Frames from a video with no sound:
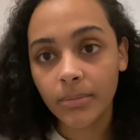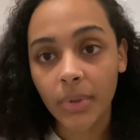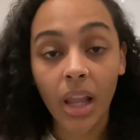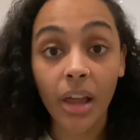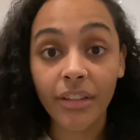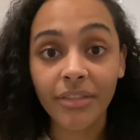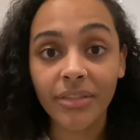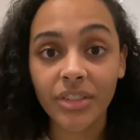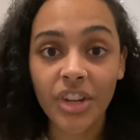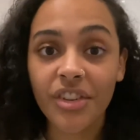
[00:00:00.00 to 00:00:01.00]
life
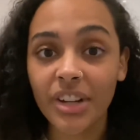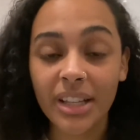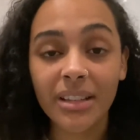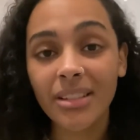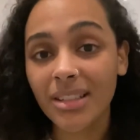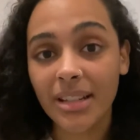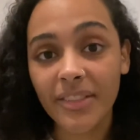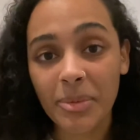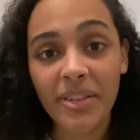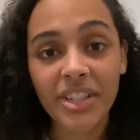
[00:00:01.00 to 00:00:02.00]
generally, it doesn't have
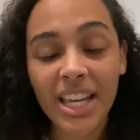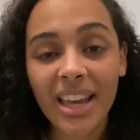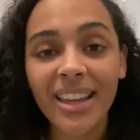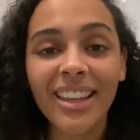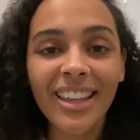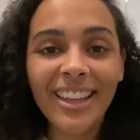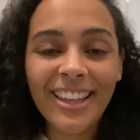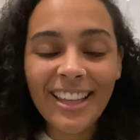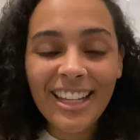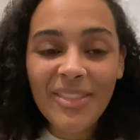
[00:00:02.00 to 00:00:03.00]
to be every day,
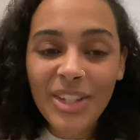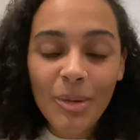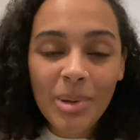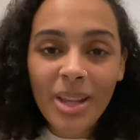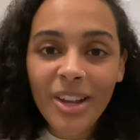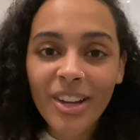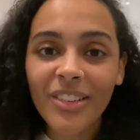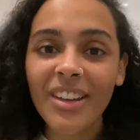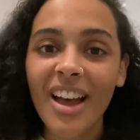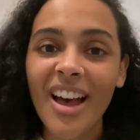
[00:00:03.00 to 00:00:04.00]
let me know below.
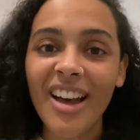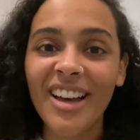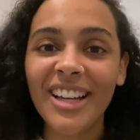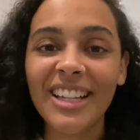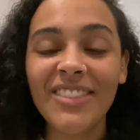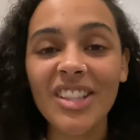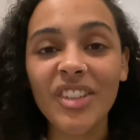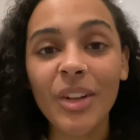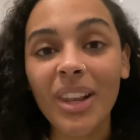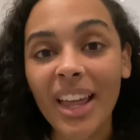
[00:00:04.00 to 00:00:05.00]
Give this
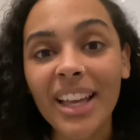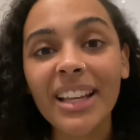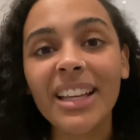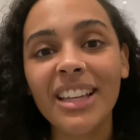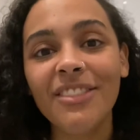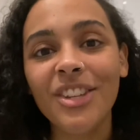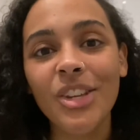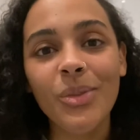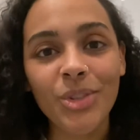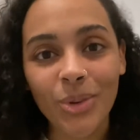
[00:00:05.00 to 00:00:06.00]
video a like if
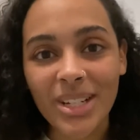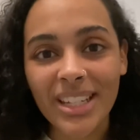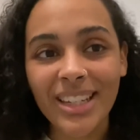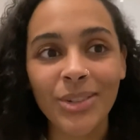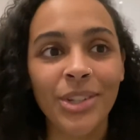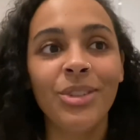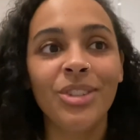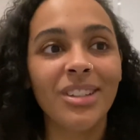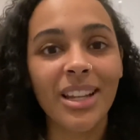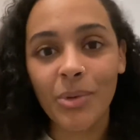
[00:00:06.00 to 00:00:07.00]
you enjoyed it, or you
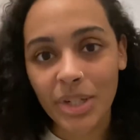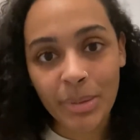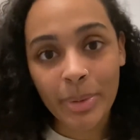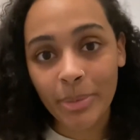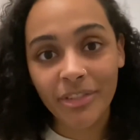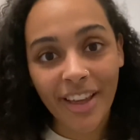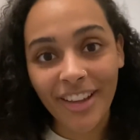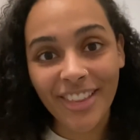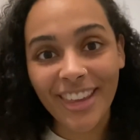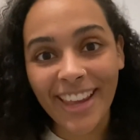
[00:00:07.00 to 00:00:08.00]
just like watching people
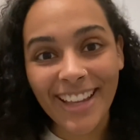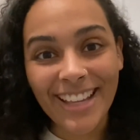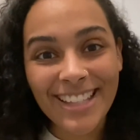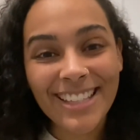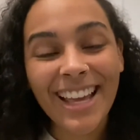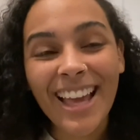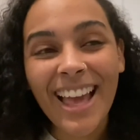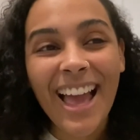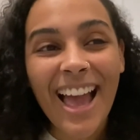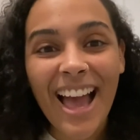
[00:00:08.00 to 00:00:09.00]
fail things.
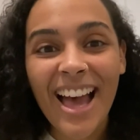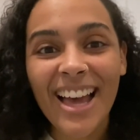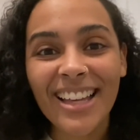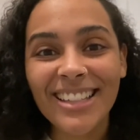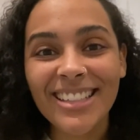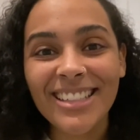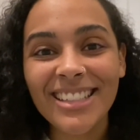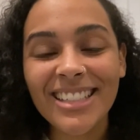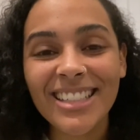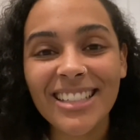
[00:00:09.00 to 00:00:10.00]

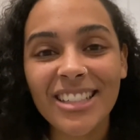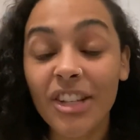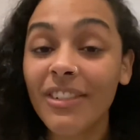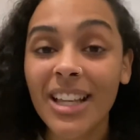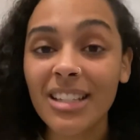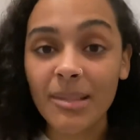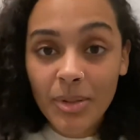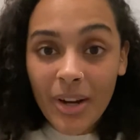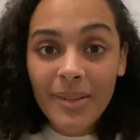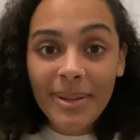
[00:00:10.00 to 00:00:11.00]
And don't forget to
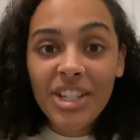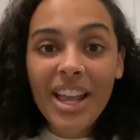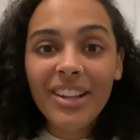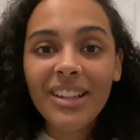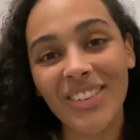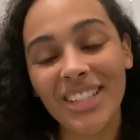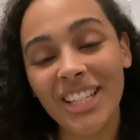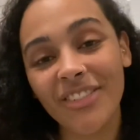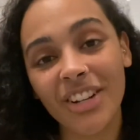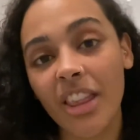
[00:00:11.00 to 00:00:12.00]
subscribe to my channel. I'll see
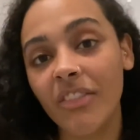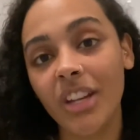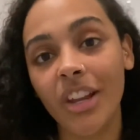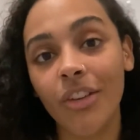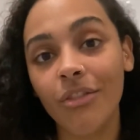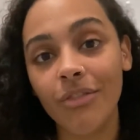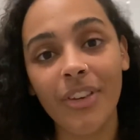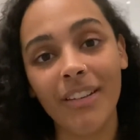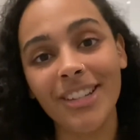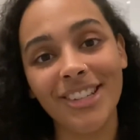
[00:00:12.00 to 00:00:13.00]
you for another video
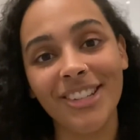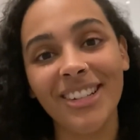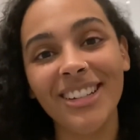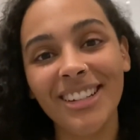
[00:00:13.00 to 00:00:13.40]
very soon.